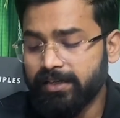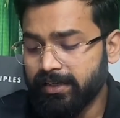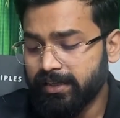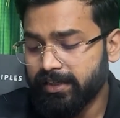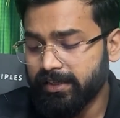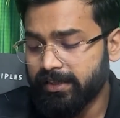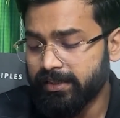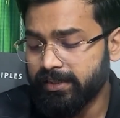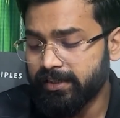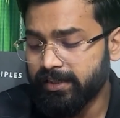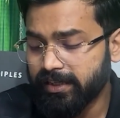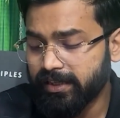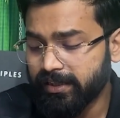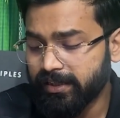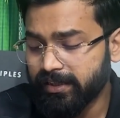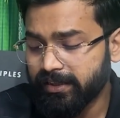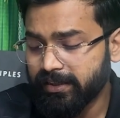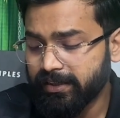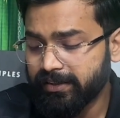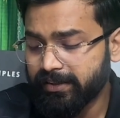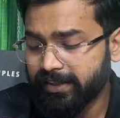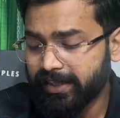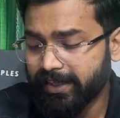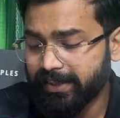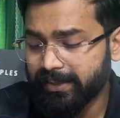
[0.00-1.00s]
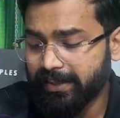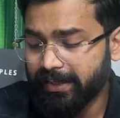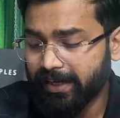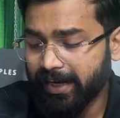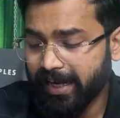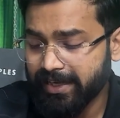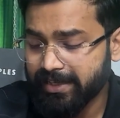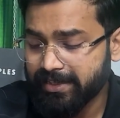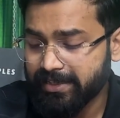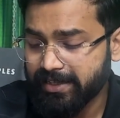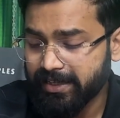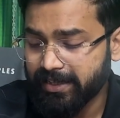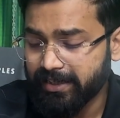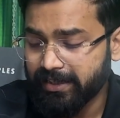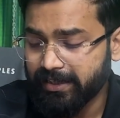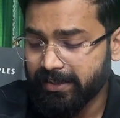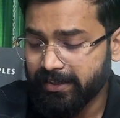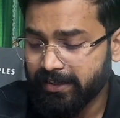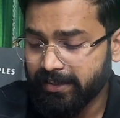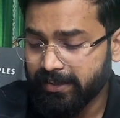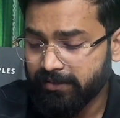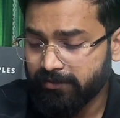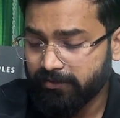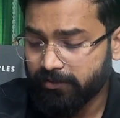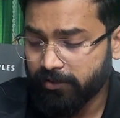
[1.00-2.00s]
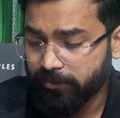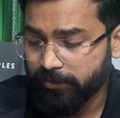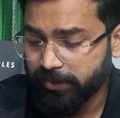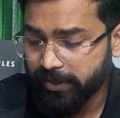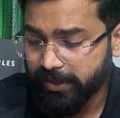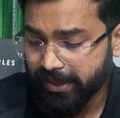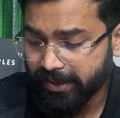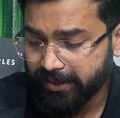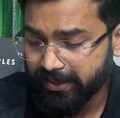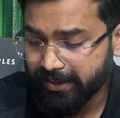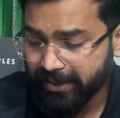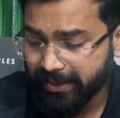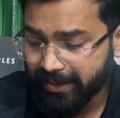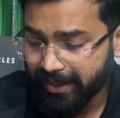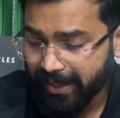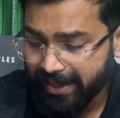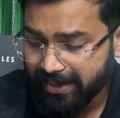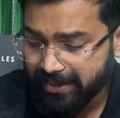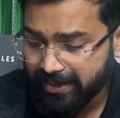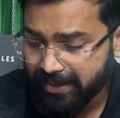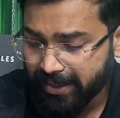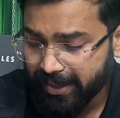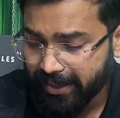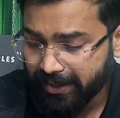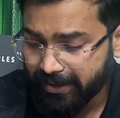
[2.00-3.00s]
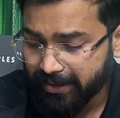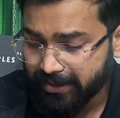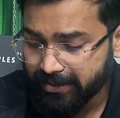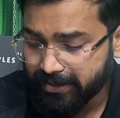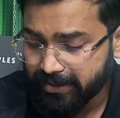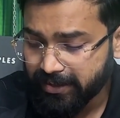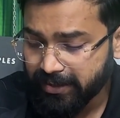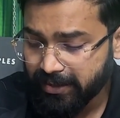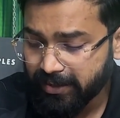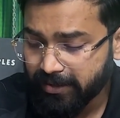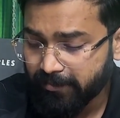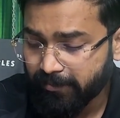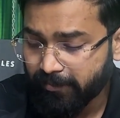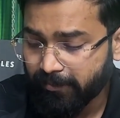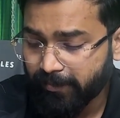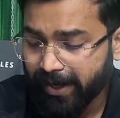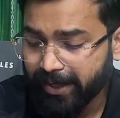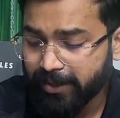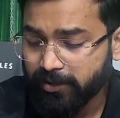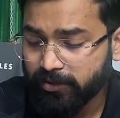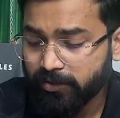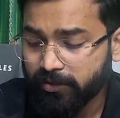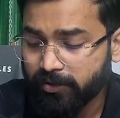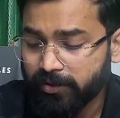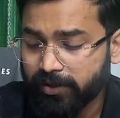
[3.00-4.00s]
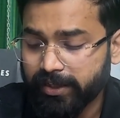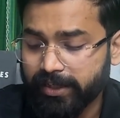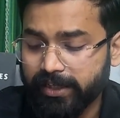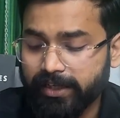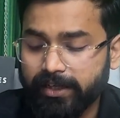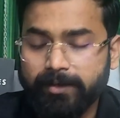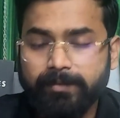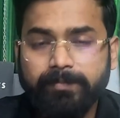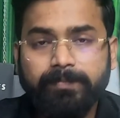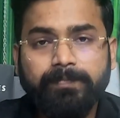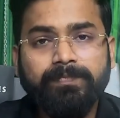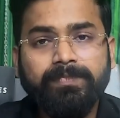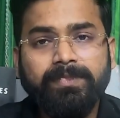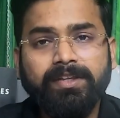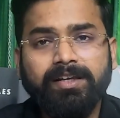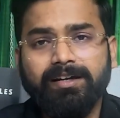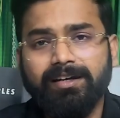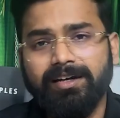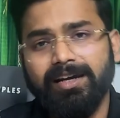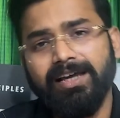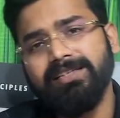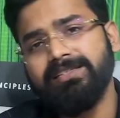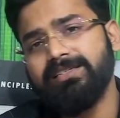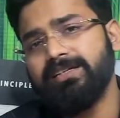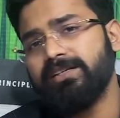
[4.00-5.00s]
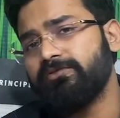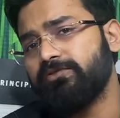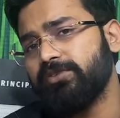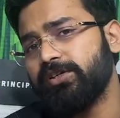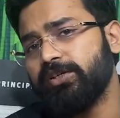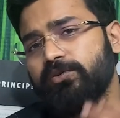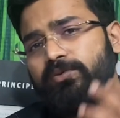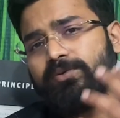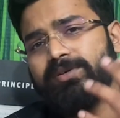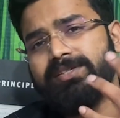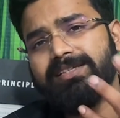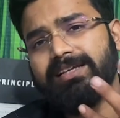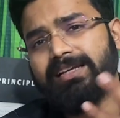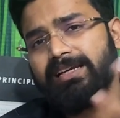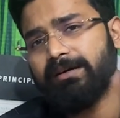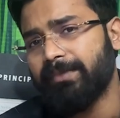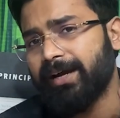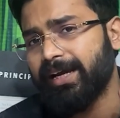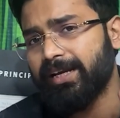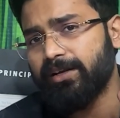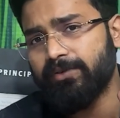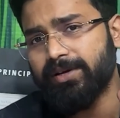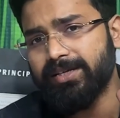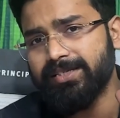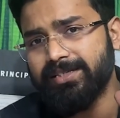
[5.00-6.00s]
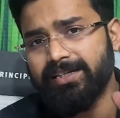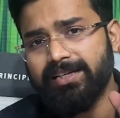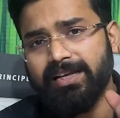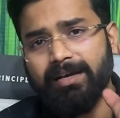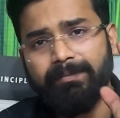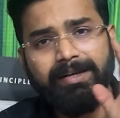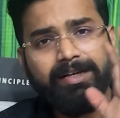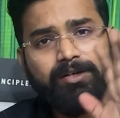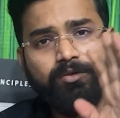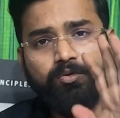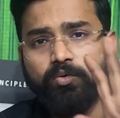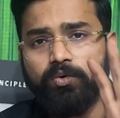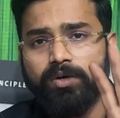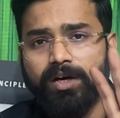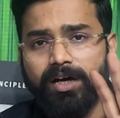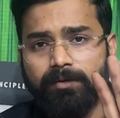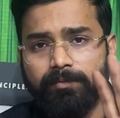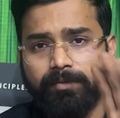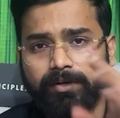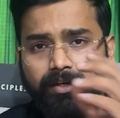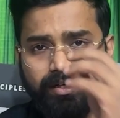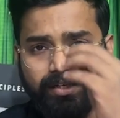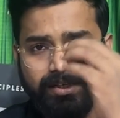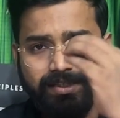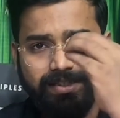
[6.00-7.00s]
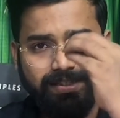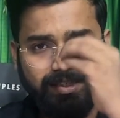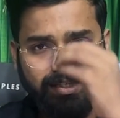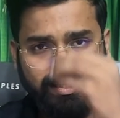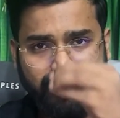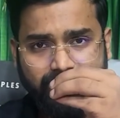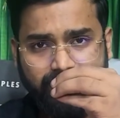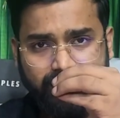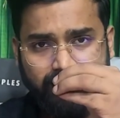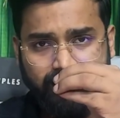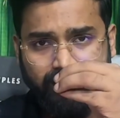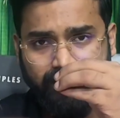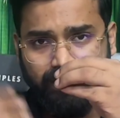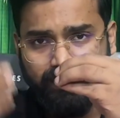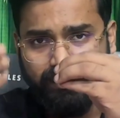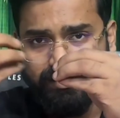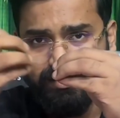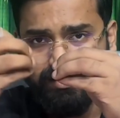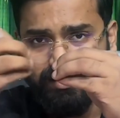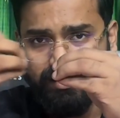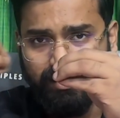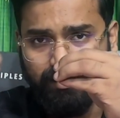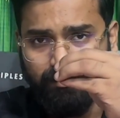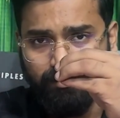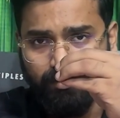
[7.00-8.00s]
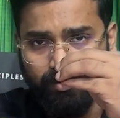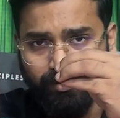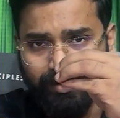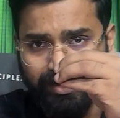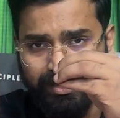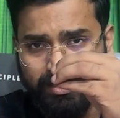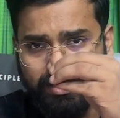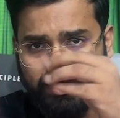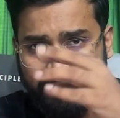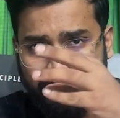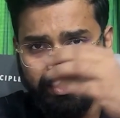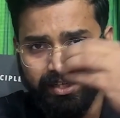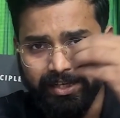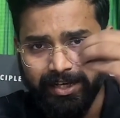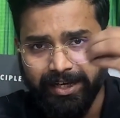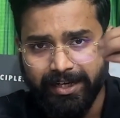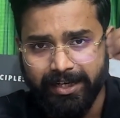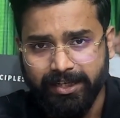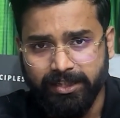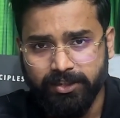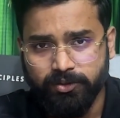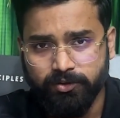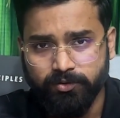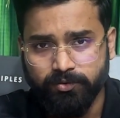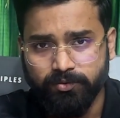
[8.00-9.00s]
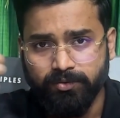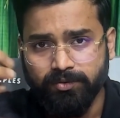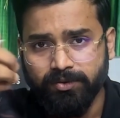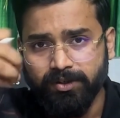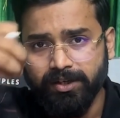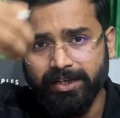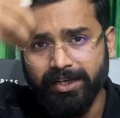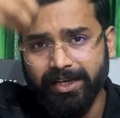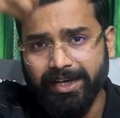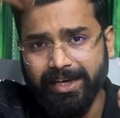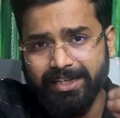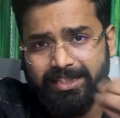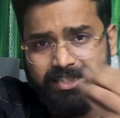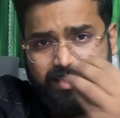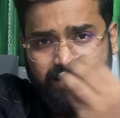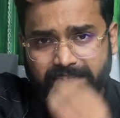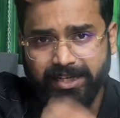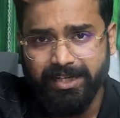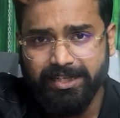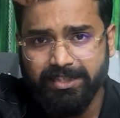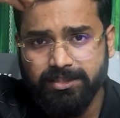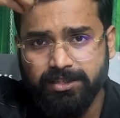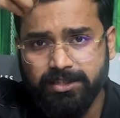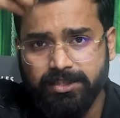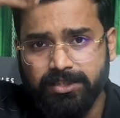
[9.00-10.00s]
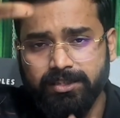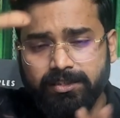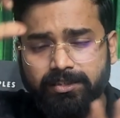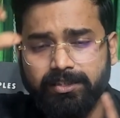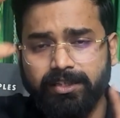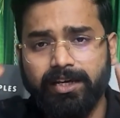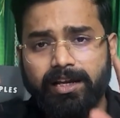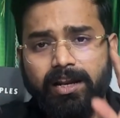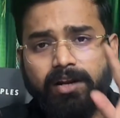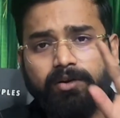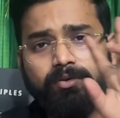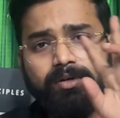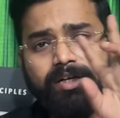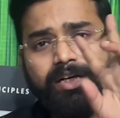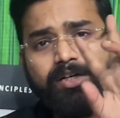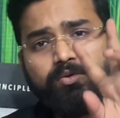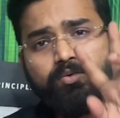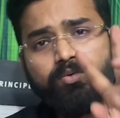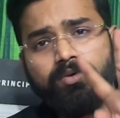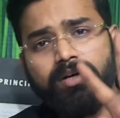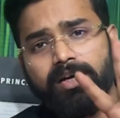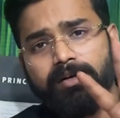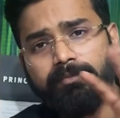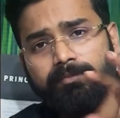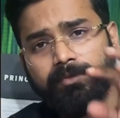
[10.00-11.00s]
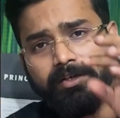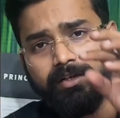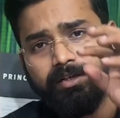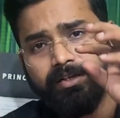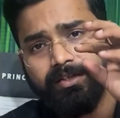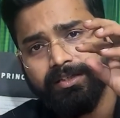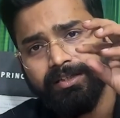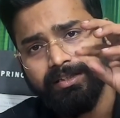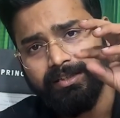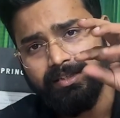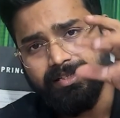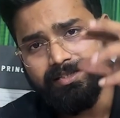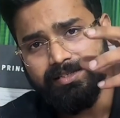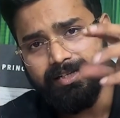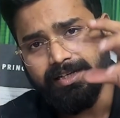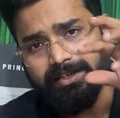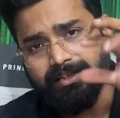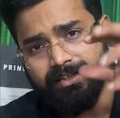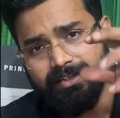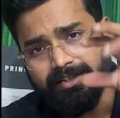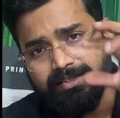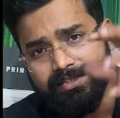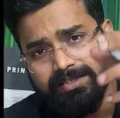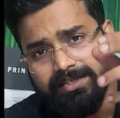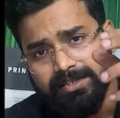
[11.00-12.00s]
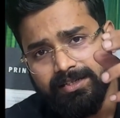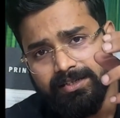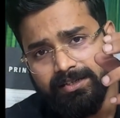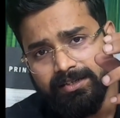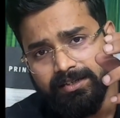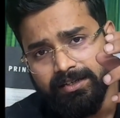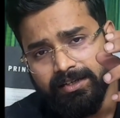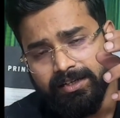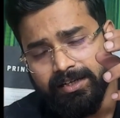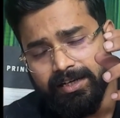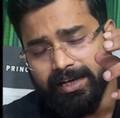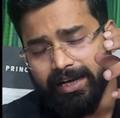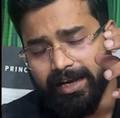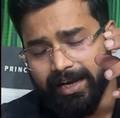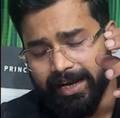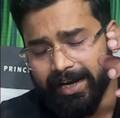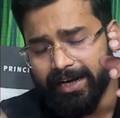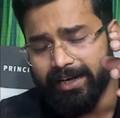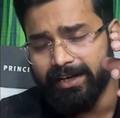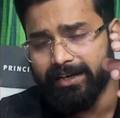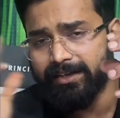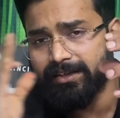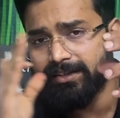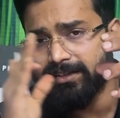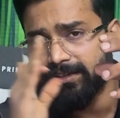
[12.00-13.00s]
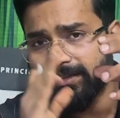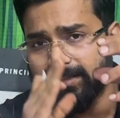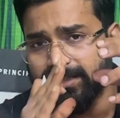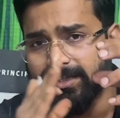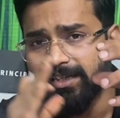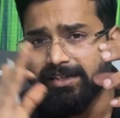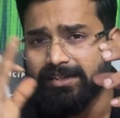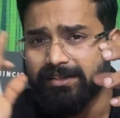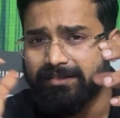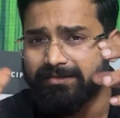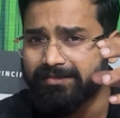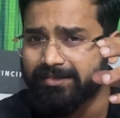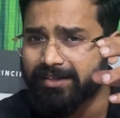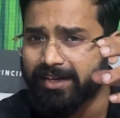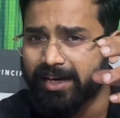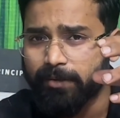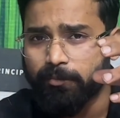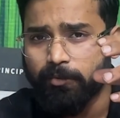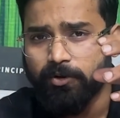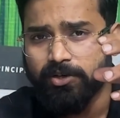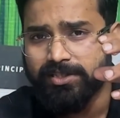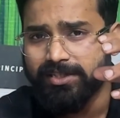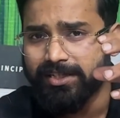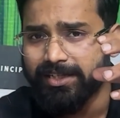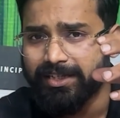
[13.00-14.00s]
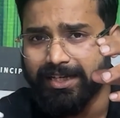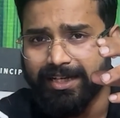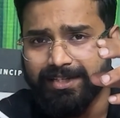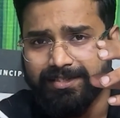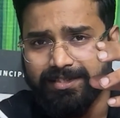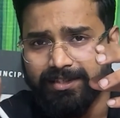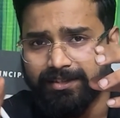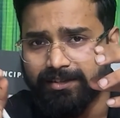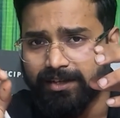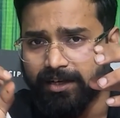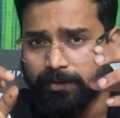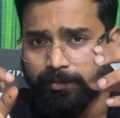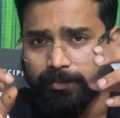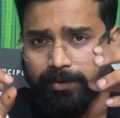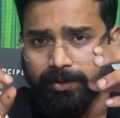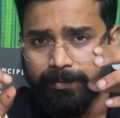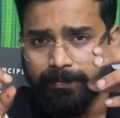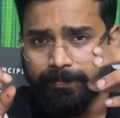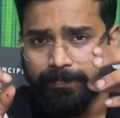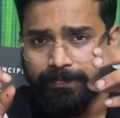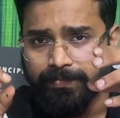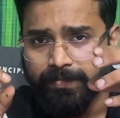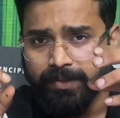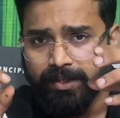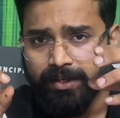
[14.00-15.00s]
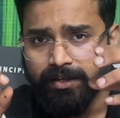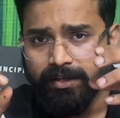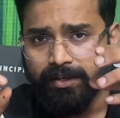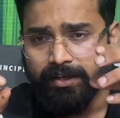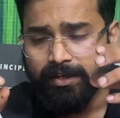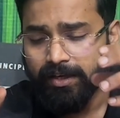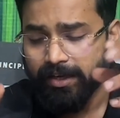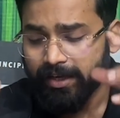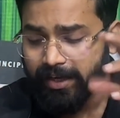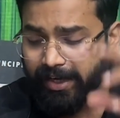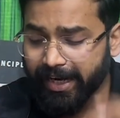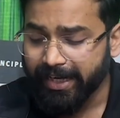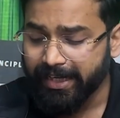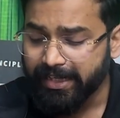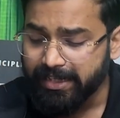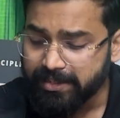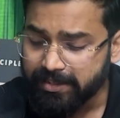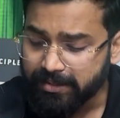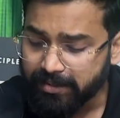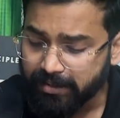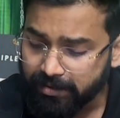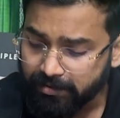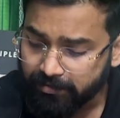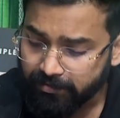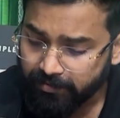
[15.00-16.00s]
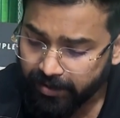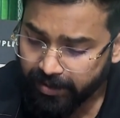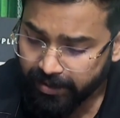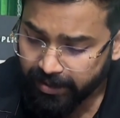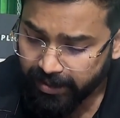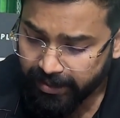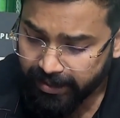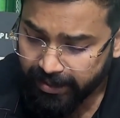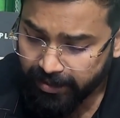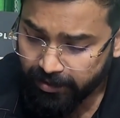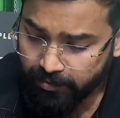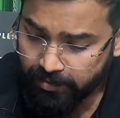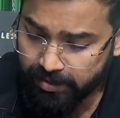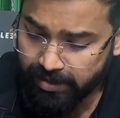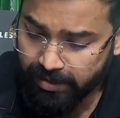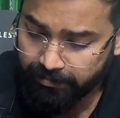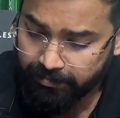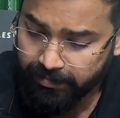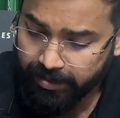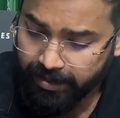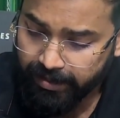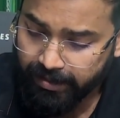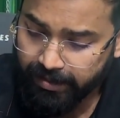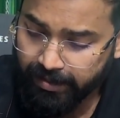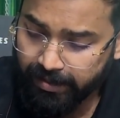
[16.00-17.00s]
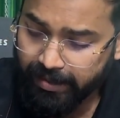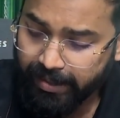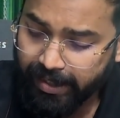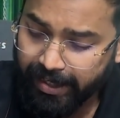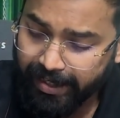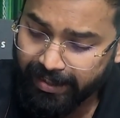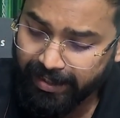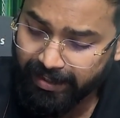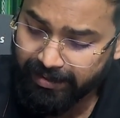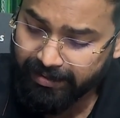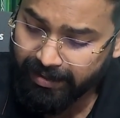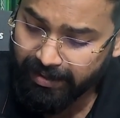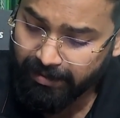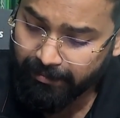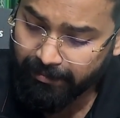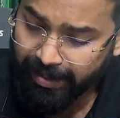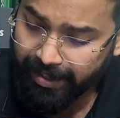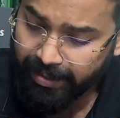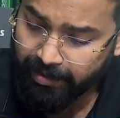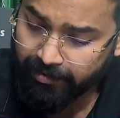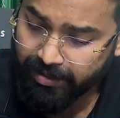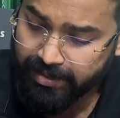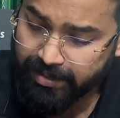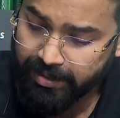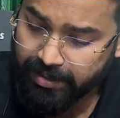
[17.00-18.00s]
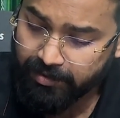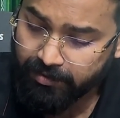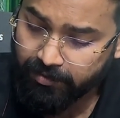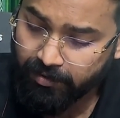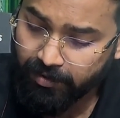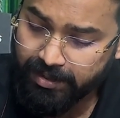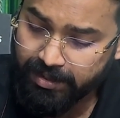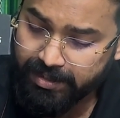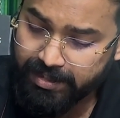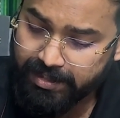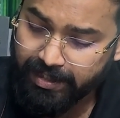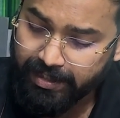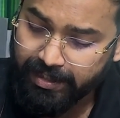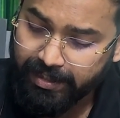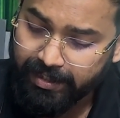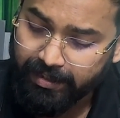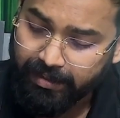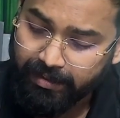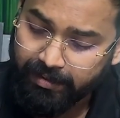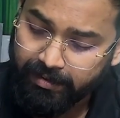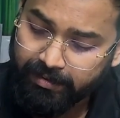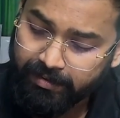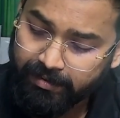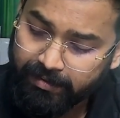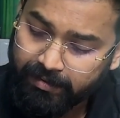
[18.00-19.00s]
Here that glycine, from here that glycine enters the mitochondria. Glycine we know is an amino acid having two carbon, C, COOH, NH2, HH. There are only two carbon, the central C and the carboxylic acid carbon. It is converted into something, another amino acid called serine.